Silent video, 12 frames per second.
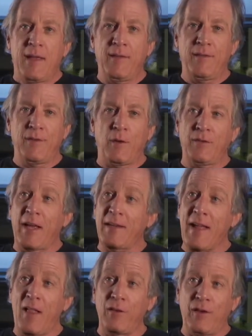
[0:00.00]
And so
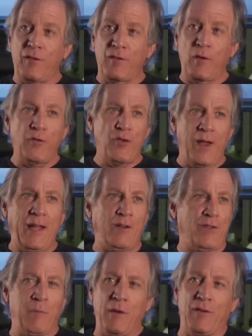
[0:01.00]
technology has so
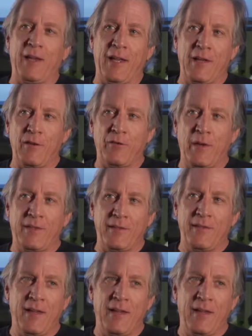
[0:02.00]
changed the music industry.